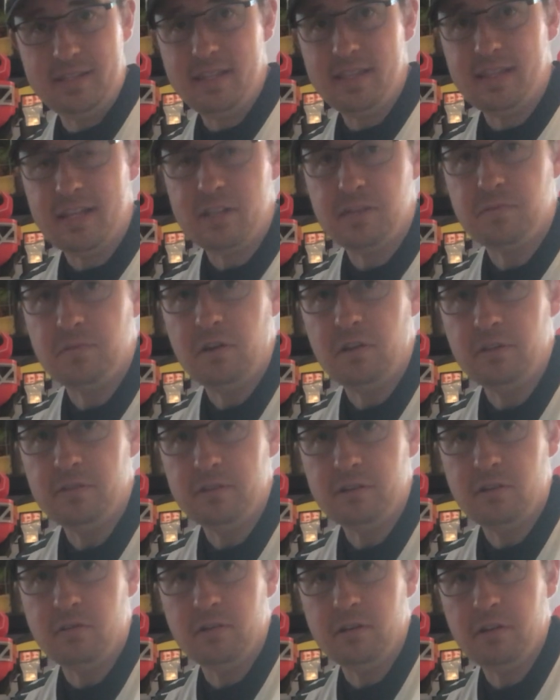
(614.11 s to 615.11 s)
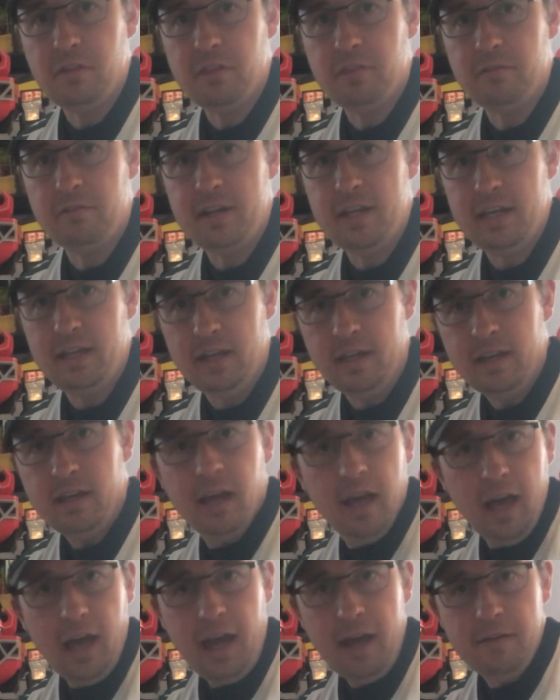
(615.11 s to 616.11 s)
it. That's Roll and Record 3.
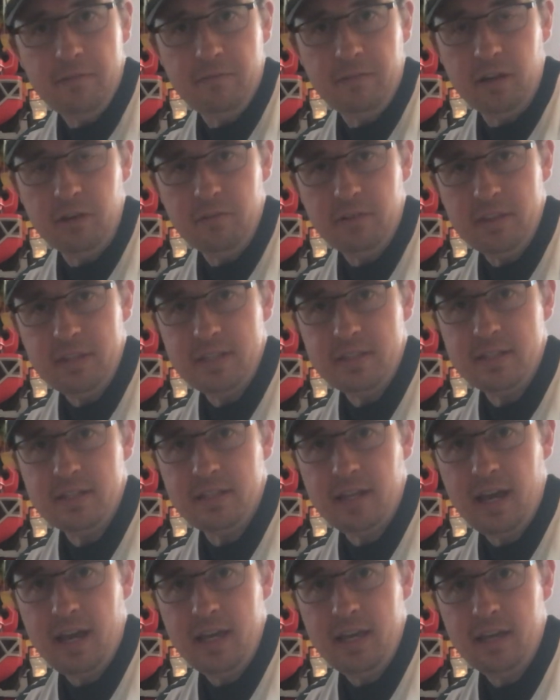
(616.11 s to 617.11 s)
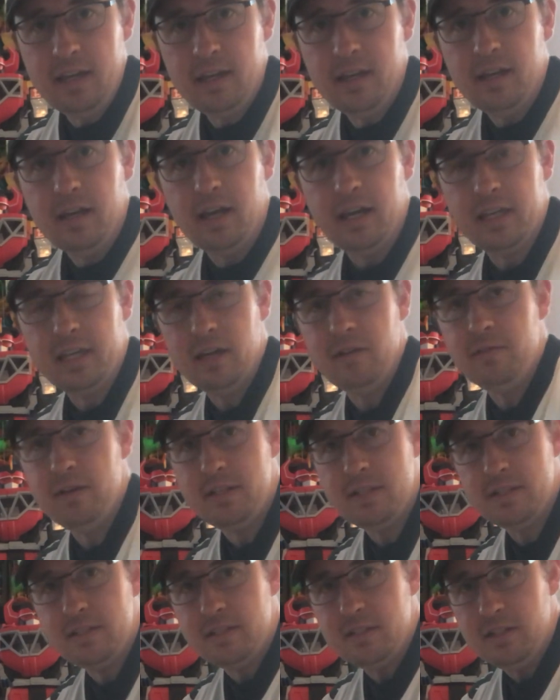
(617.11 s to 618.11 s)
Have fun with it today. I can't wait
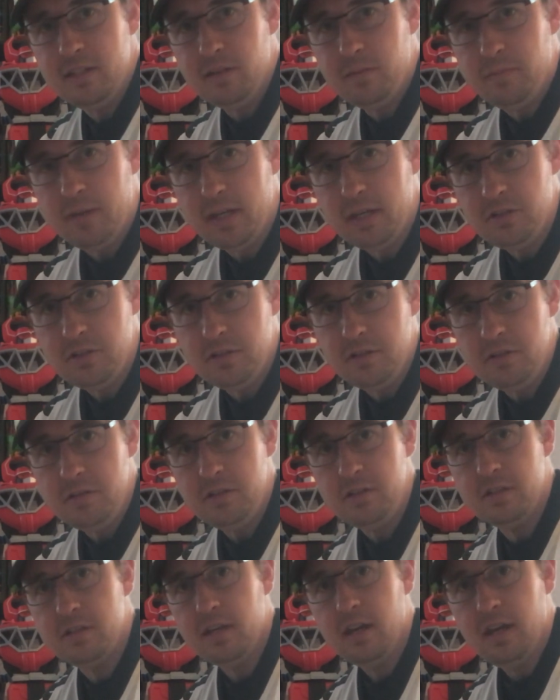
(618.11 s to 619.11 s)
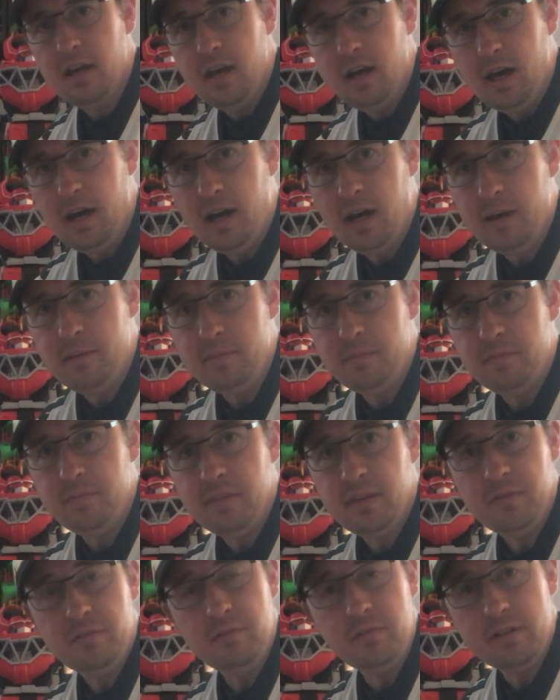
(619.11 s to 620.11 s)
to see your pictures.
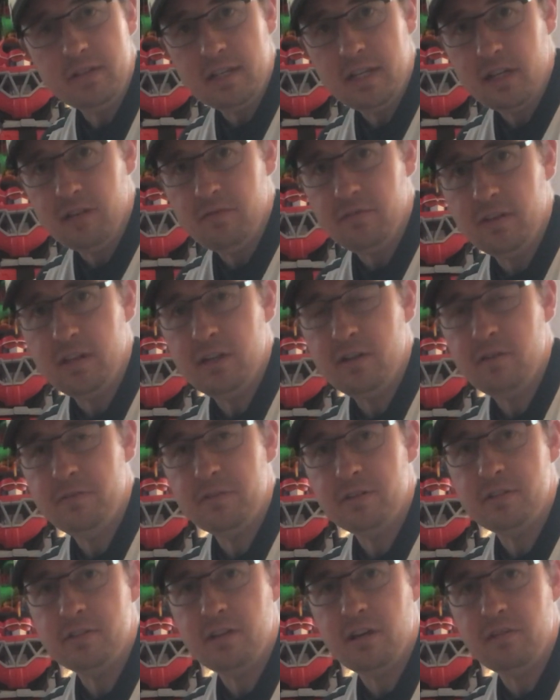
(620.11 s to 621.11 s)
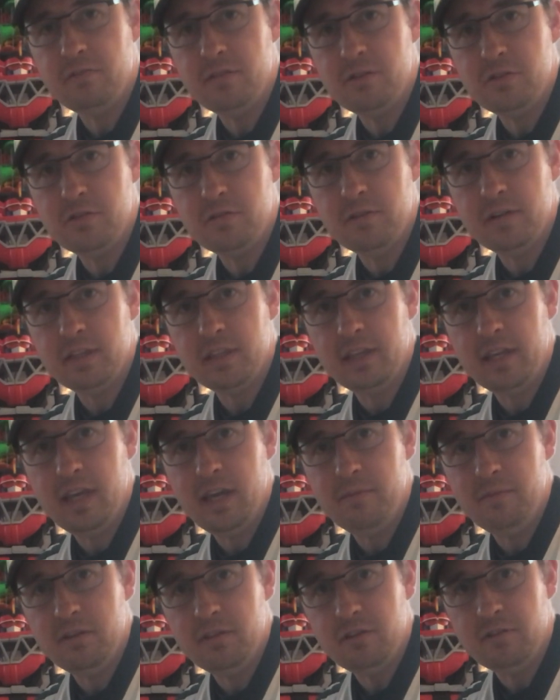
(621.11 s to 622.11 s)
If you want to take a video of yourself enjoying the
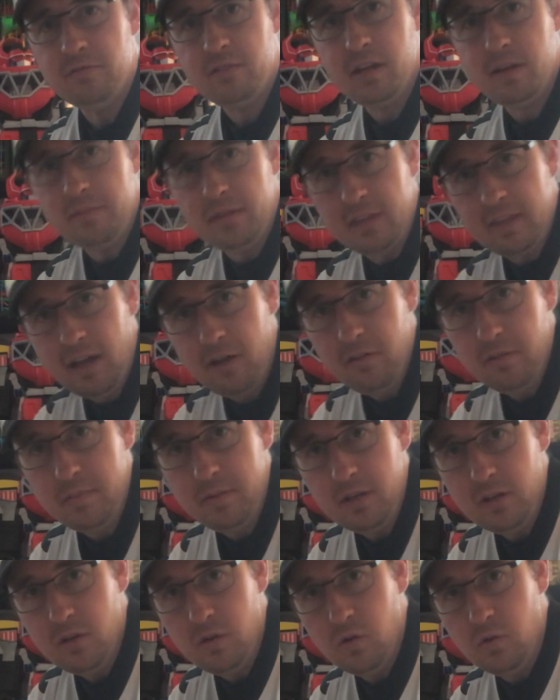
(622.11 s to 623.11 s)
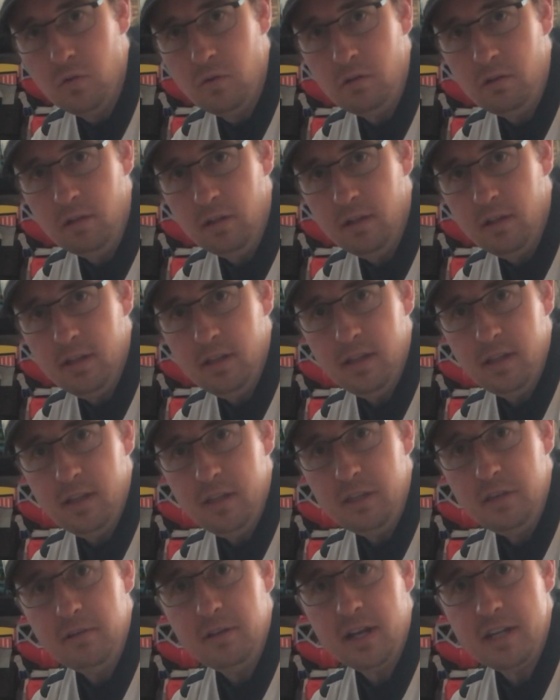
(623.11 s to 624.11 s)
game with your family, that would be cool.
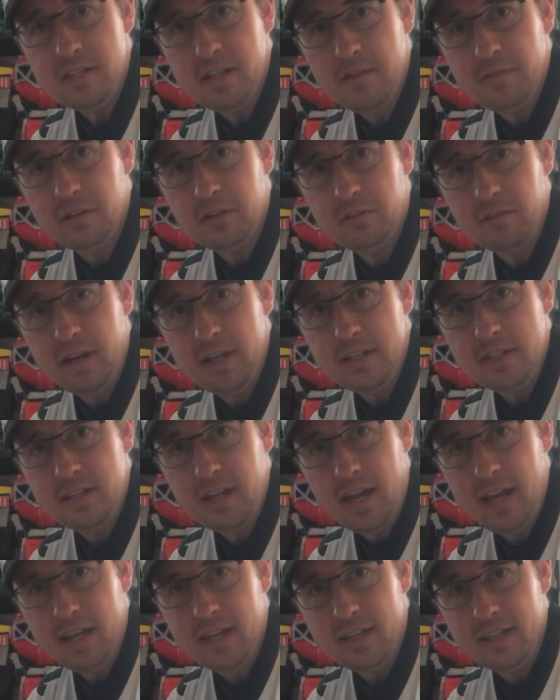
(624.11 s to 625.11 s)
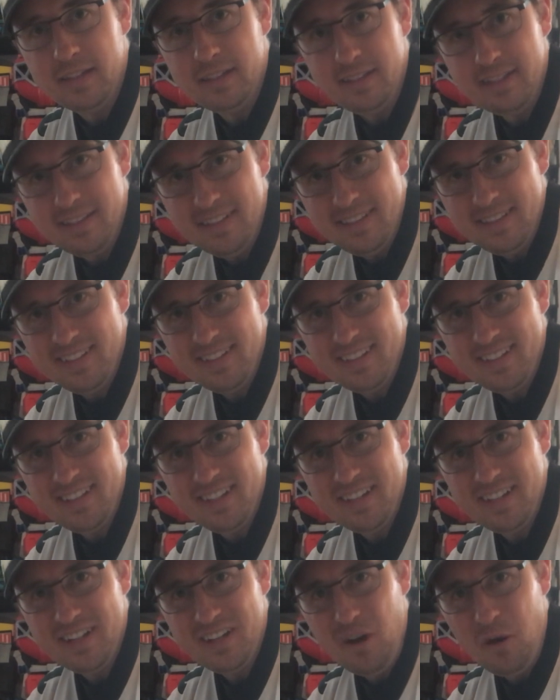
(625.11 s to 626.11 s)
You guys have a great day.
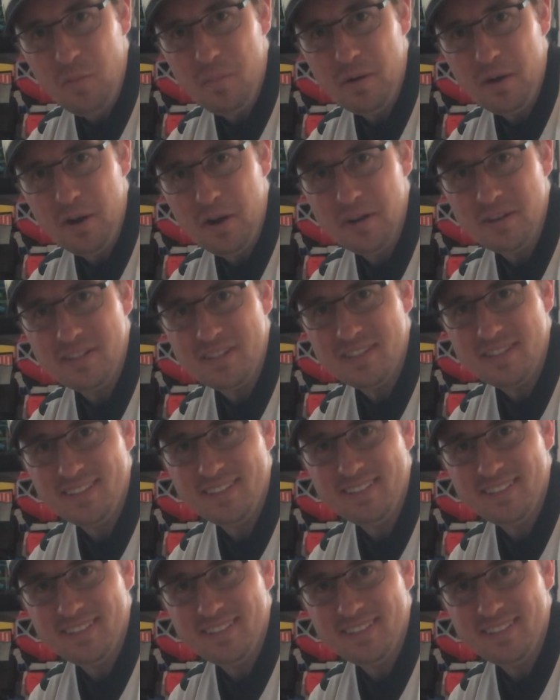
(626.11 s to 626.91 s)
Go Birds.